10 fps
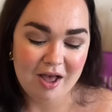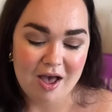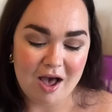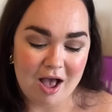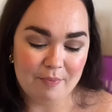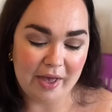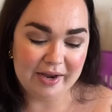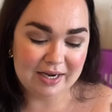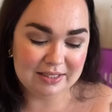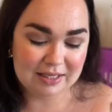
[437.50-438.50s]
I
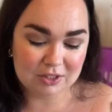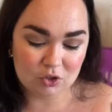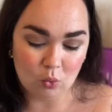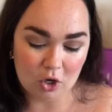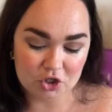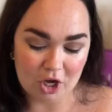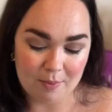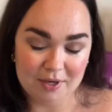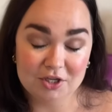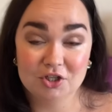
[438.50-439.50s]
knitted a swatch up
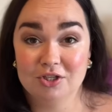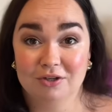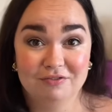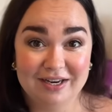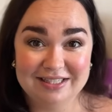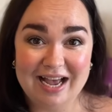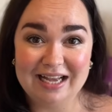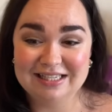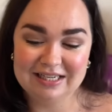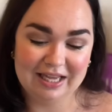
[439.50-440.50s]
and it just looked
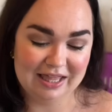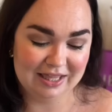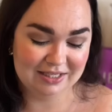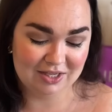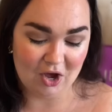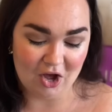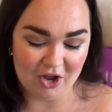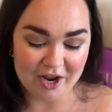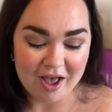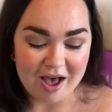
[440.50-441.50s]
fantastic in this
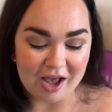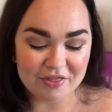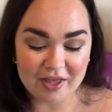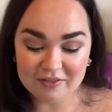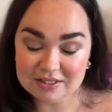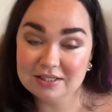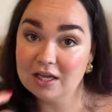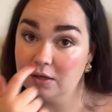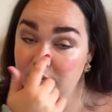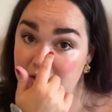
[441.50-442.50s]
yarn. I think this is
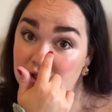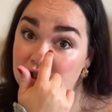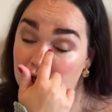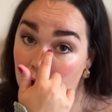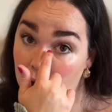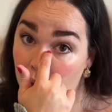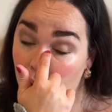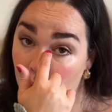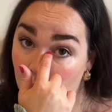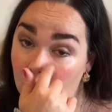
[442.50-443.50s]
going to be so
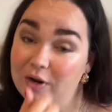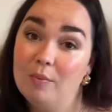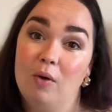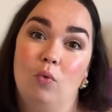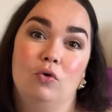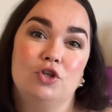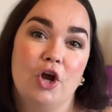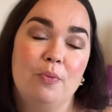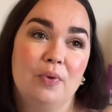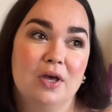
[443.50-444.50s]
worn in my
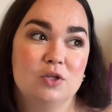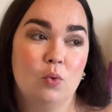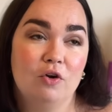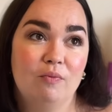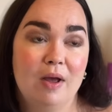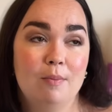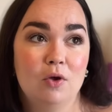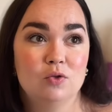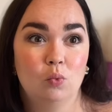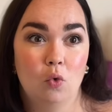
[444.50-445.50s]
wardrobe because one of my
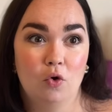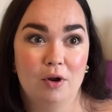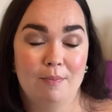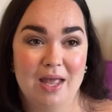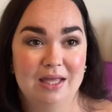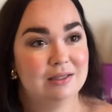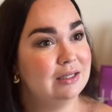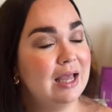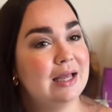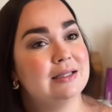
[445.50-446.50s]
most worn makes
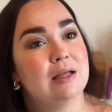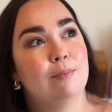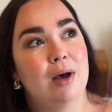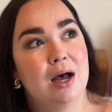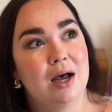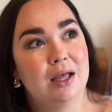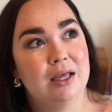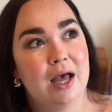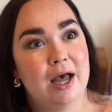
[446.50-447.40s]
is my,